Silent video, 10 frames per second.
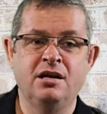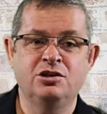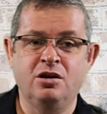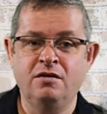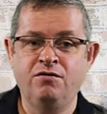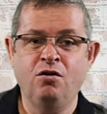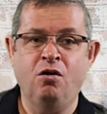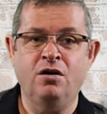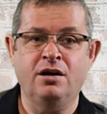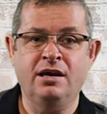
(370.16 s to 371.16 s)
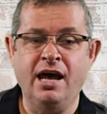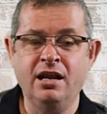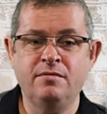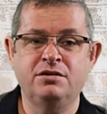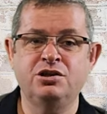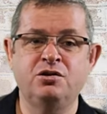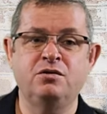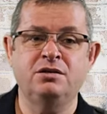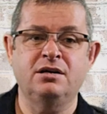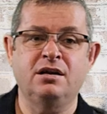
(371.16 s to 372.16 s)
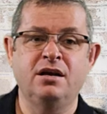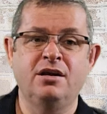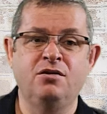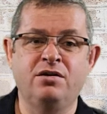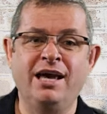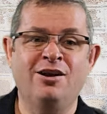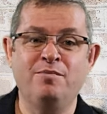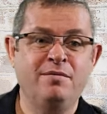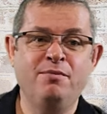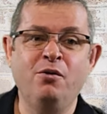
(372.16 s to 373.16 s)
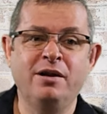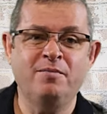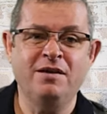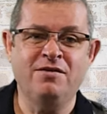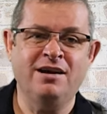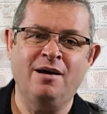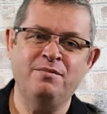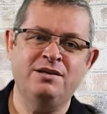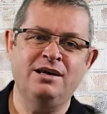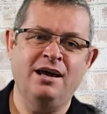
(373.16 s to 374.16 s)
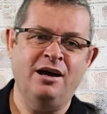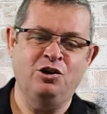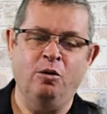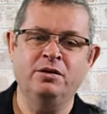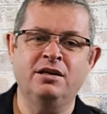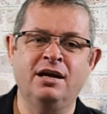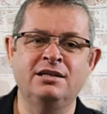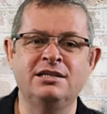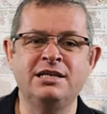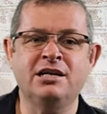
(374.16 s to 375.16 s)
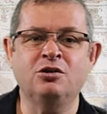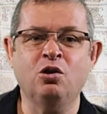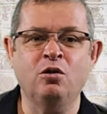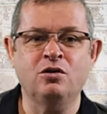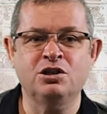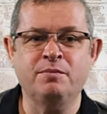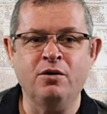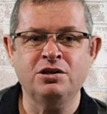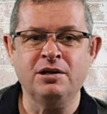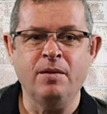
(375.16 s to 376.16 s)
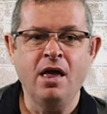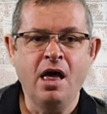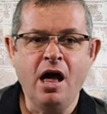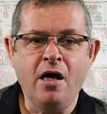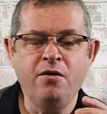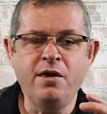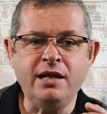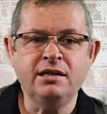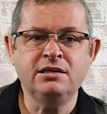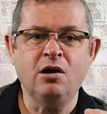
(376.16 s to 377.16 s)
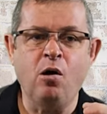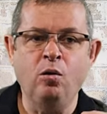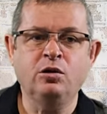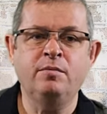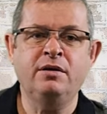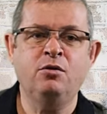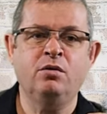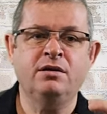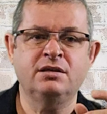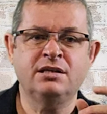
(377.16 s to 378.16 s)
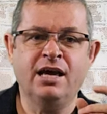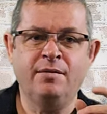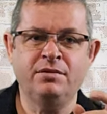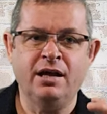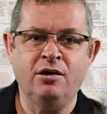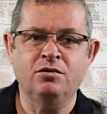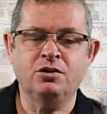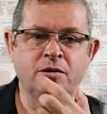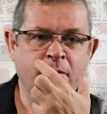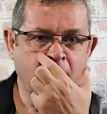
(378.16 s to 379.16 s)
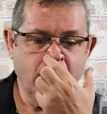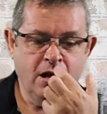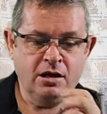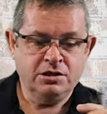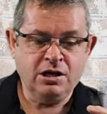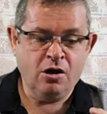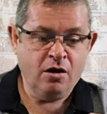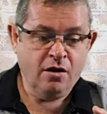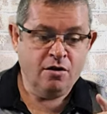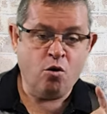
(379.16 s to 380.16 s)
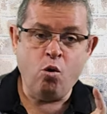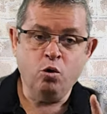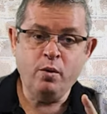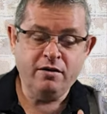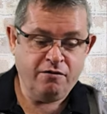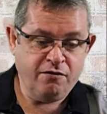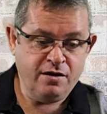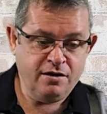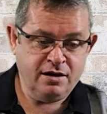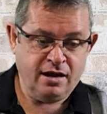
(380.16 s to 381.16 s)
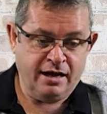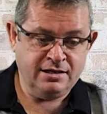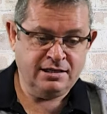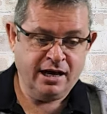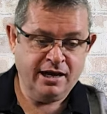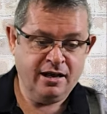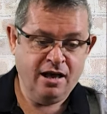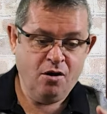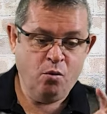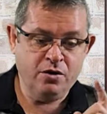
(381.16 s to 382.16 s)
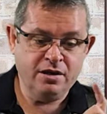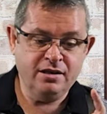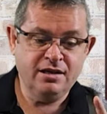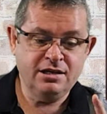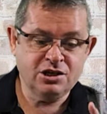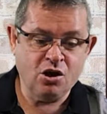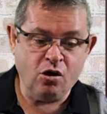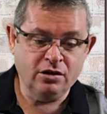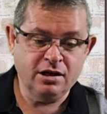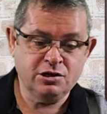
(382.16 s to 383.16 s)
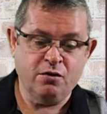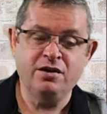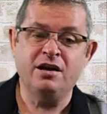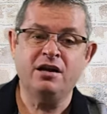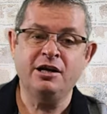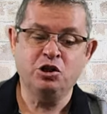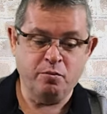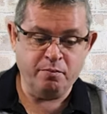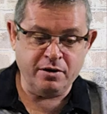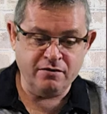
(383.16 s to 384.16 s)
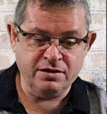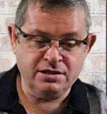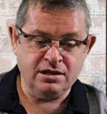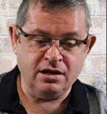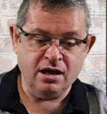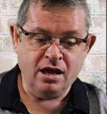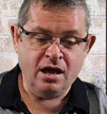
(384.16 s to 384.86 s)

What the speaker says: So if you are a cannabis user, you cannot be employed if the company adopted a zero tolerance policy. And that is ultimately what this came down to. So the court went further and saying, within this context of the right to privacy,